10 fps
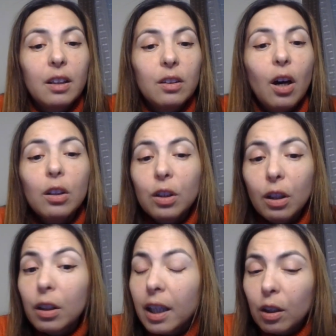Not
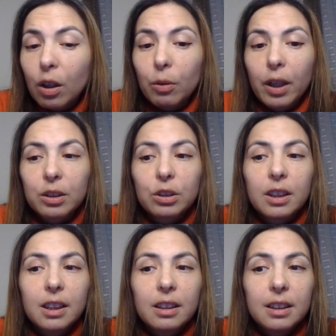long ago,
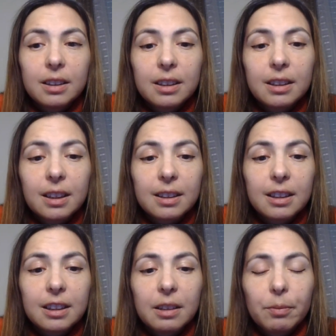actually, this is a
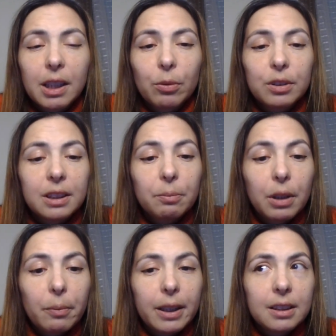system that was
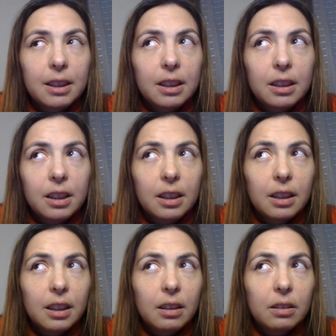implemented
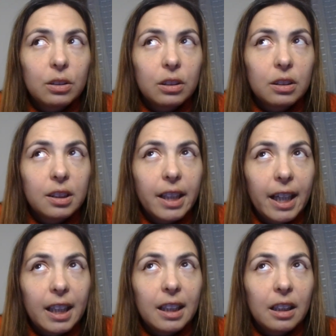
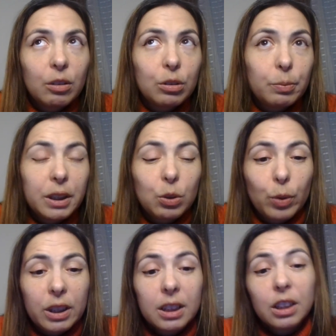today. It would be
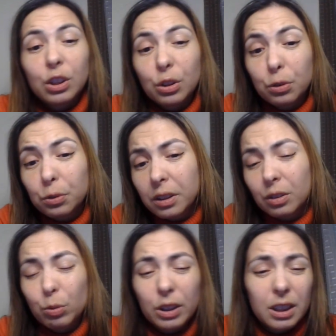
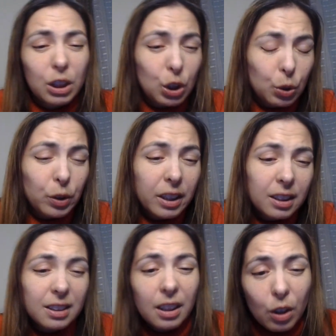22
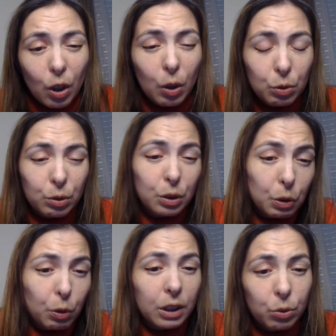years ago,
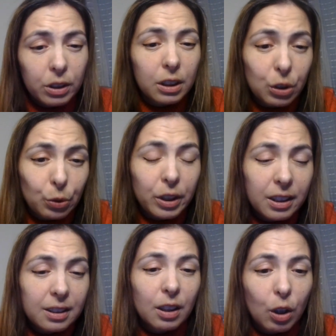22
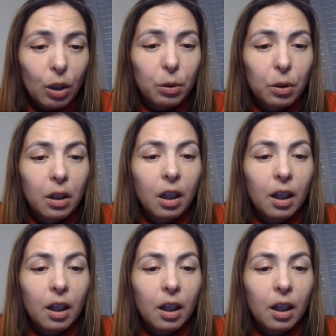years ago,